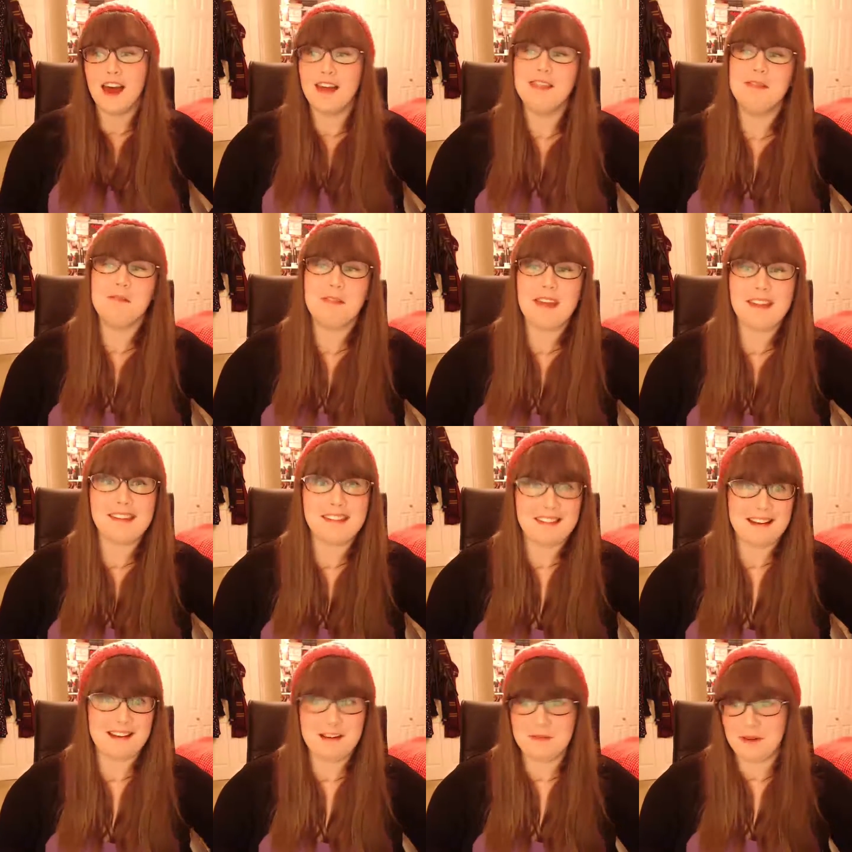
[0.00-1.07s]
And well, that's
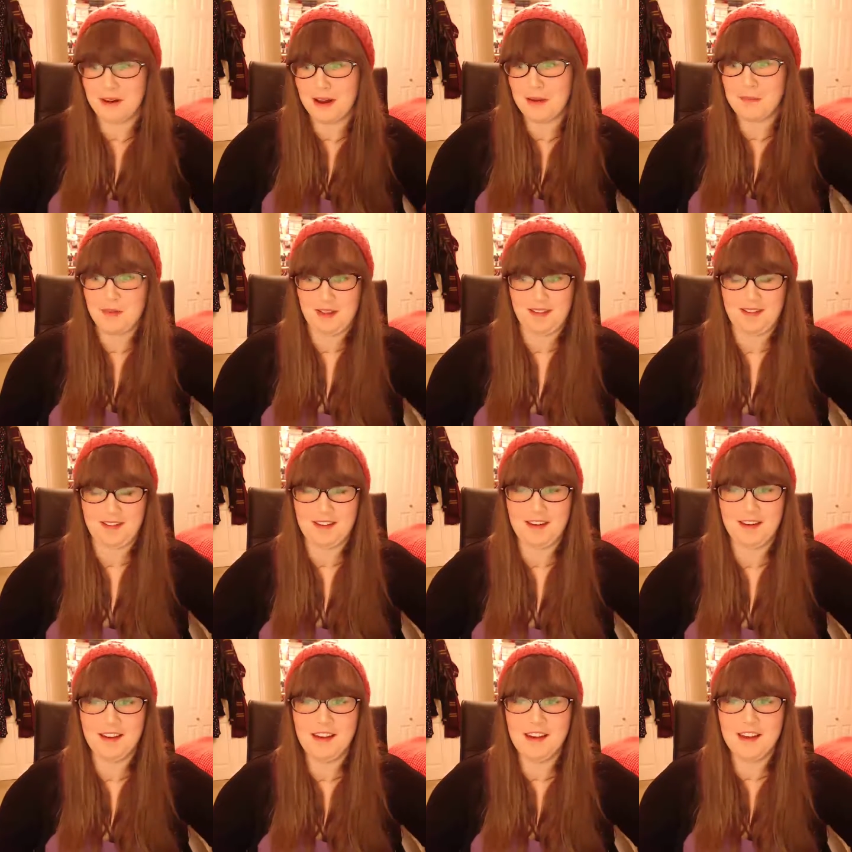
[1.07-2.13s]
exactly what happens.
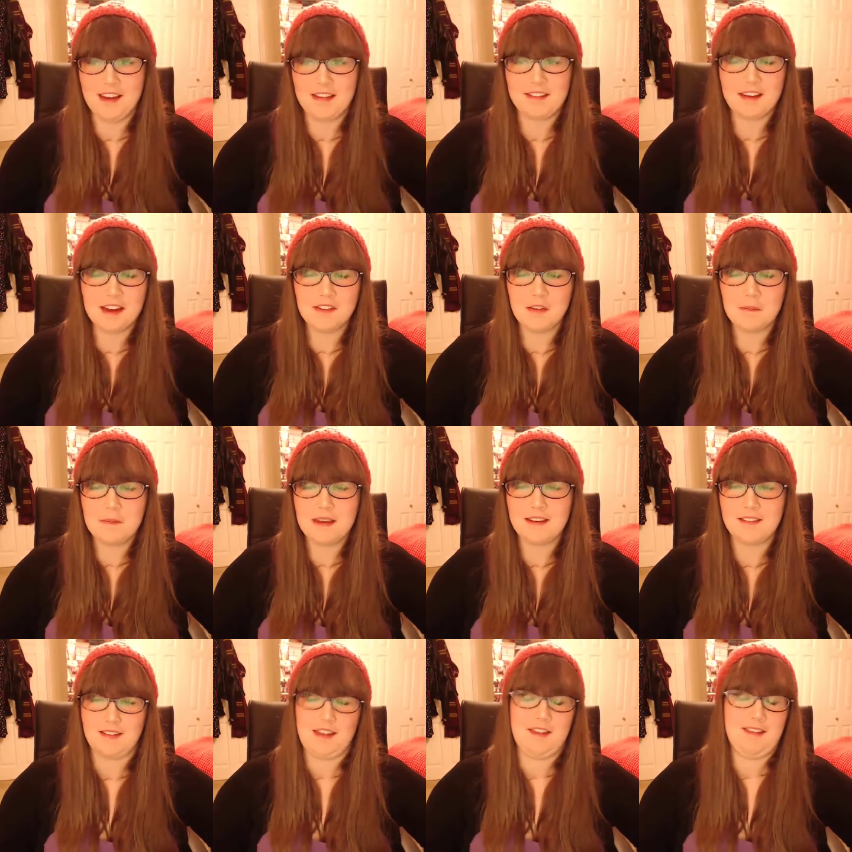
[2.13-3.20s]
So it's kind of a
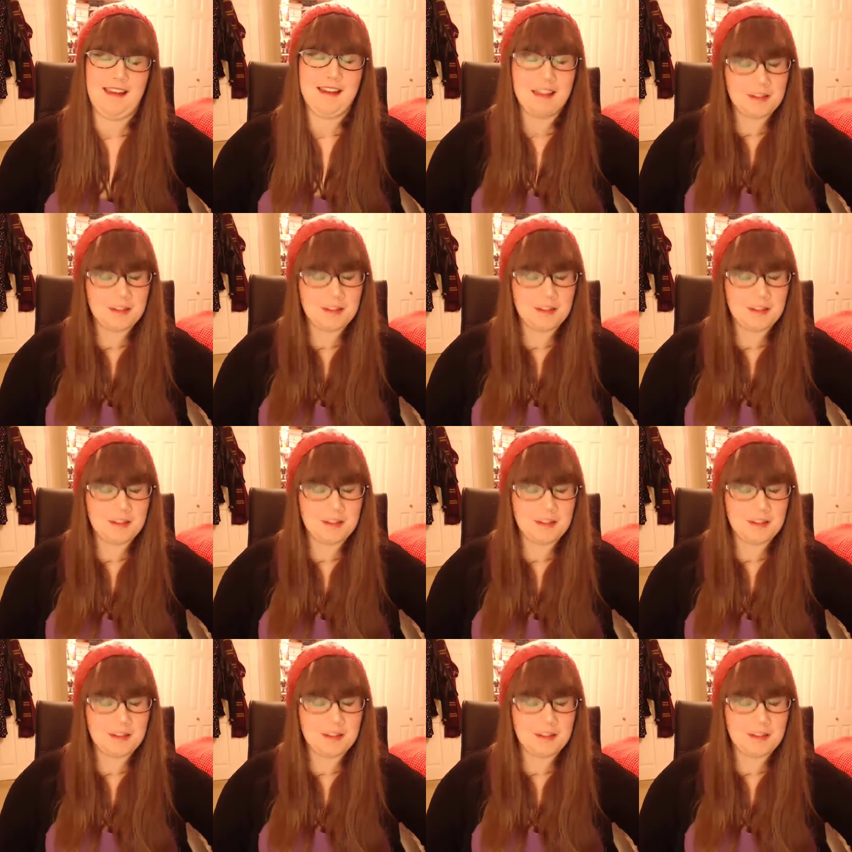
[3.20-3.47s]
mix of those things.